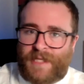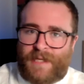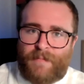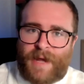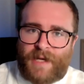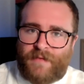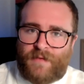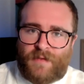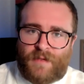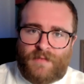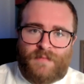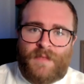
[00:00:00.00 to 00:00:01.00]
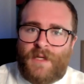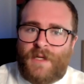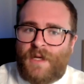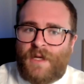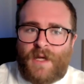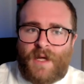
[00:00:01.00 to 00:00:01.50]
impactful on
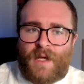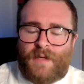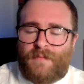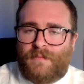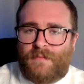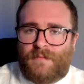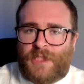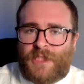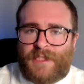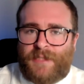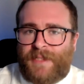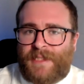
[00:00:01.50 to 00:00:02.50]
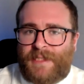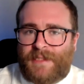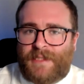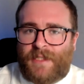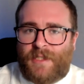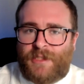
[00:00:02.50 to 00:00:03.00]
ChatGPT
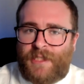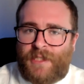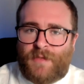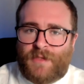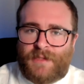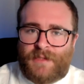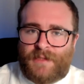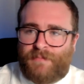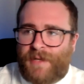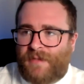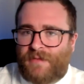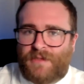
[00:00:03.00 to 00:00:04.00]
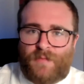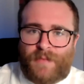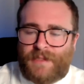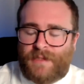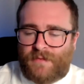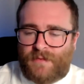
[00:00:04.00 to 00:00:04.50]
search, and it wasn't as bells and
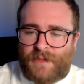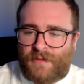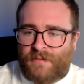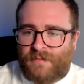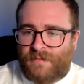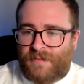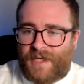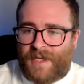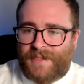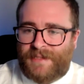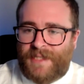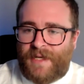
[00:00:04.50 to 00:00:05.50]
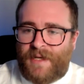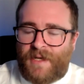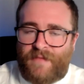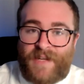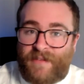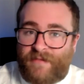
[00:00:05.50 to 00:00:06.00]
whistles and nice,
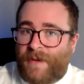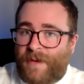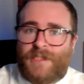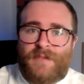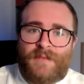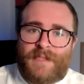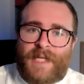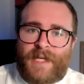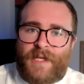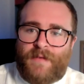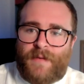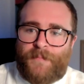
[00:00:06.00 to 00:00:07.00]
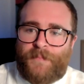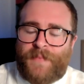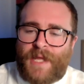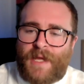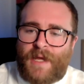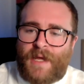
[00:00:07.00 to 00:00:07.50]
the information was accurate.
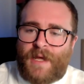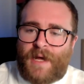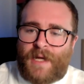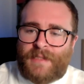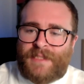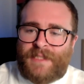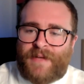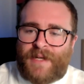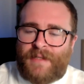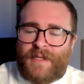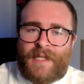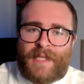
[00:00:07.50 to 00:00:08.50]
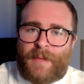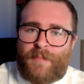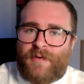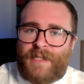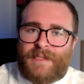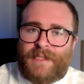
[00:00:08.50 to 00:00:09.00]
And it then
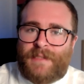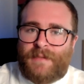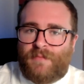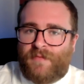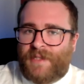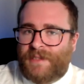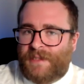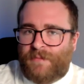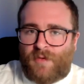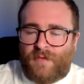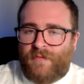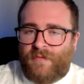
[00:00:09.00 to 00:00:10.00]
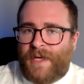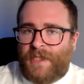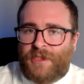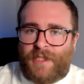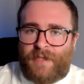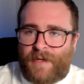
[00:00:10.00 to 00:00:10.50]
elaborated and provided more
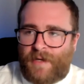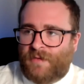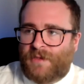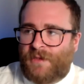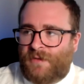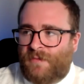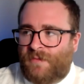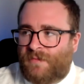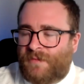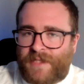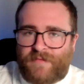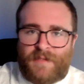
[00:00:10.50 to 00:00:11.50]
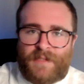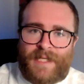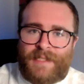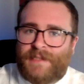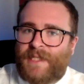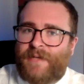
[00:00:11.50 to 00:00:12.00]
information. It went on to different
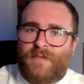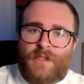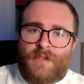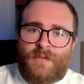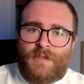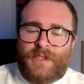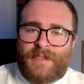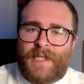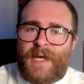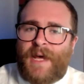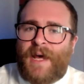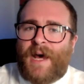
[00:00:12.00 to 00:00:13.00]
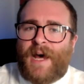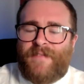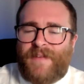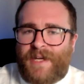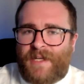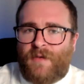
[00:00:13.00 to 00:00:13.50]
links, different junctures. I
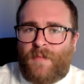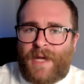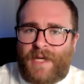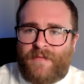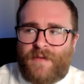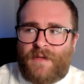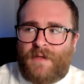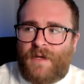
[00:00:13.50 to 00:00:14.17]
think in a way that